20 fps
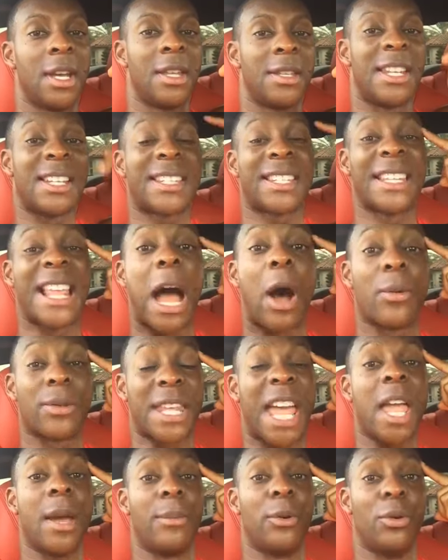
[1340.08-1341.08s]
This is how I
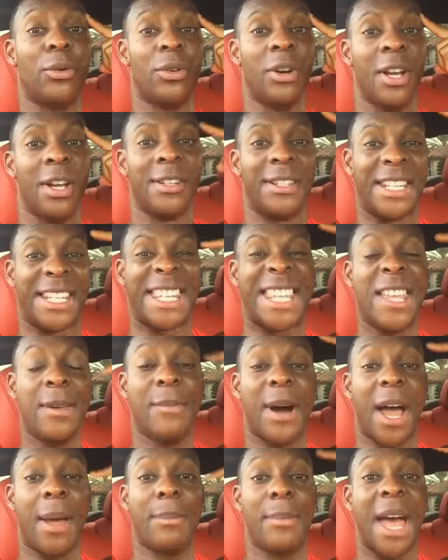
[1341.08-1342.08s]
was able to keep
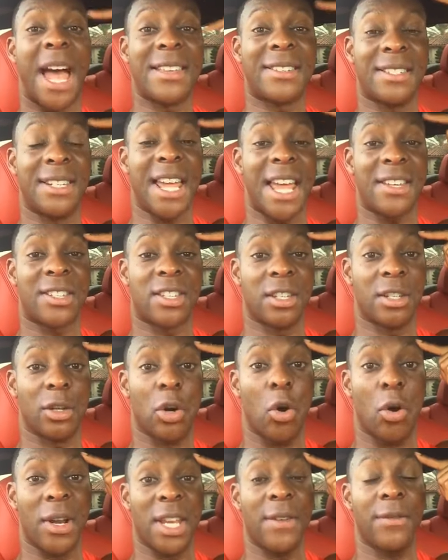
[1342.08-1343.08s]
my imagination
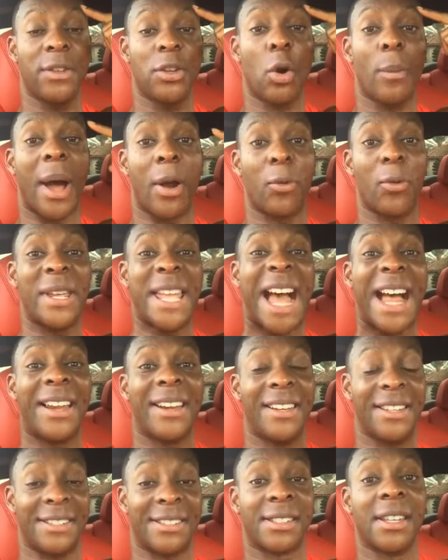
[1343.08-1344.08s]
going even though my
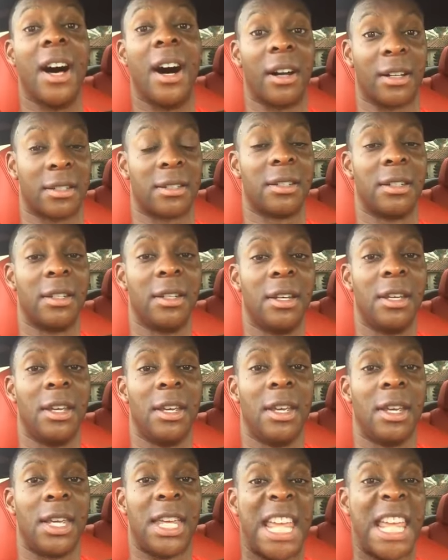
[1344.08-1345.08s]
reality sucked.
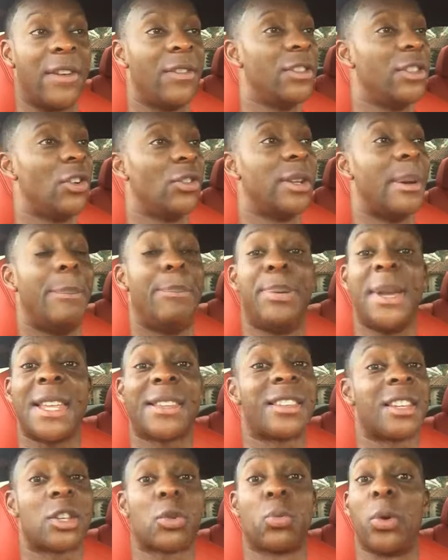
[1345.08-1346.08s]
Even though the
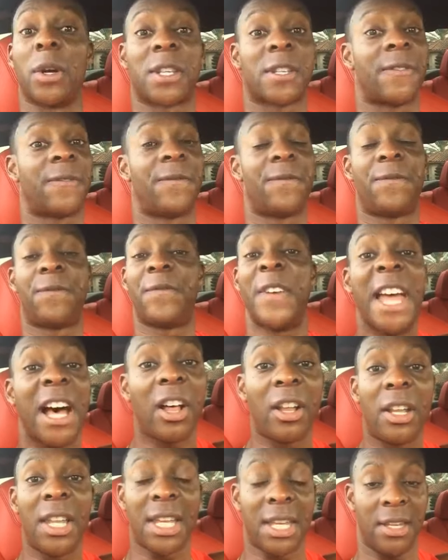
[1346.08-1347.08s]
business was
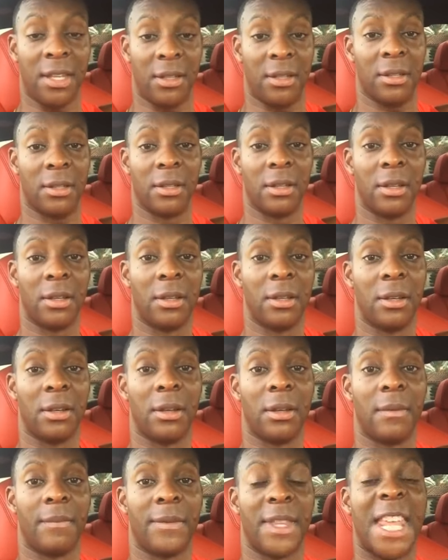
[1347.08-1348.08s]
failing.
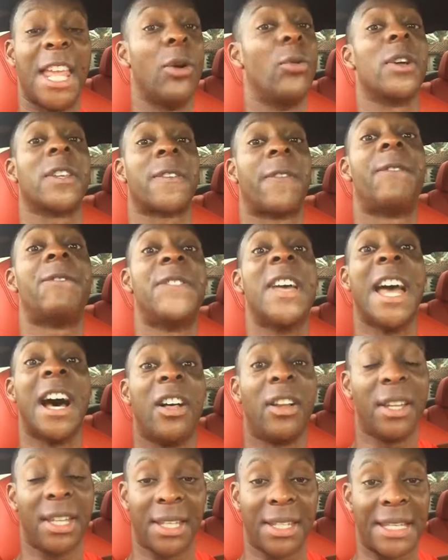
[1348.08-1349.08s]
It was
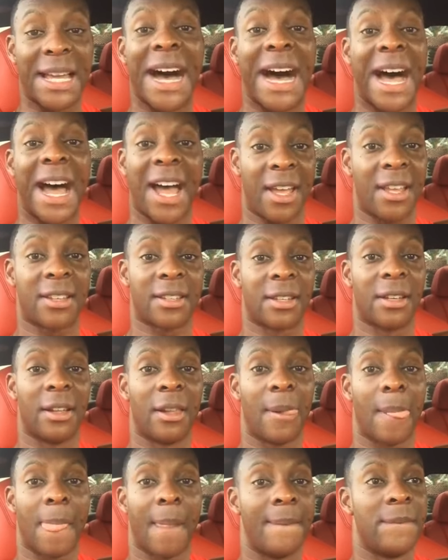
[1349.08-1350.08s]
failing, guys.
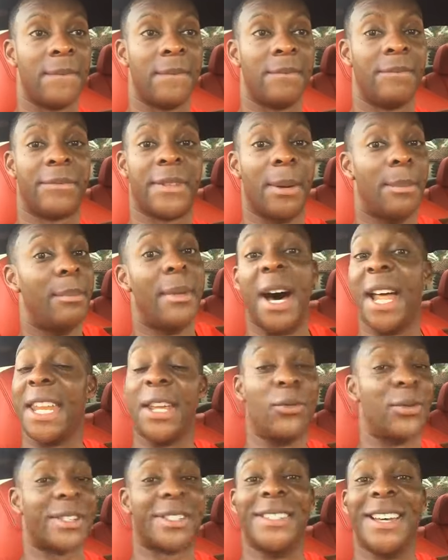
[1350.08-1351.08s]
The
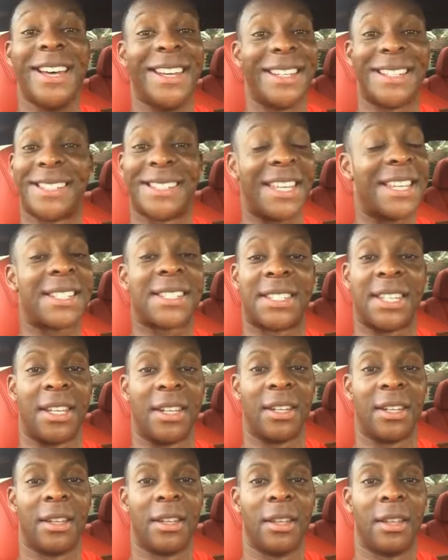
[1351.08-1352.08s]
money was non-existent.